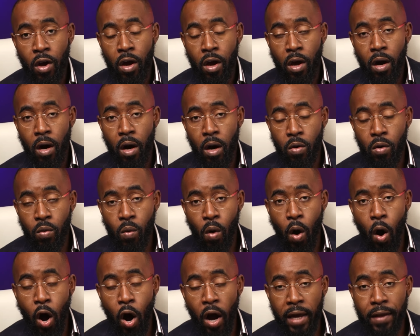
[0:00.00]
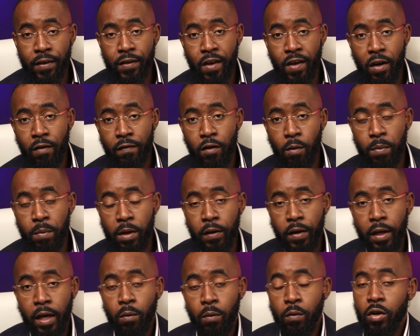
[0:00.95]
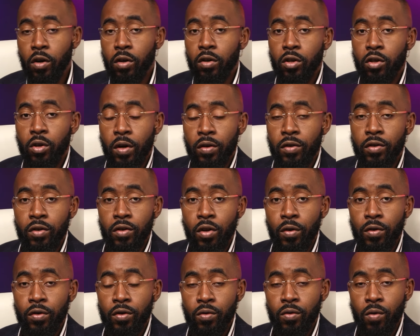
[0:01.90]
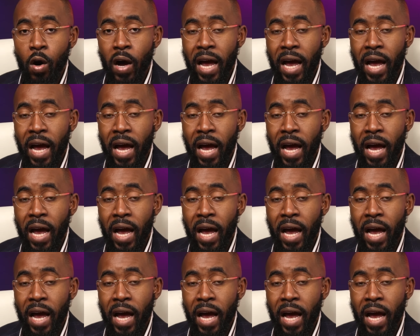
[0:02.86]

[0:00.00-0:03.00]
who are inside of the building, and we don't trust those who are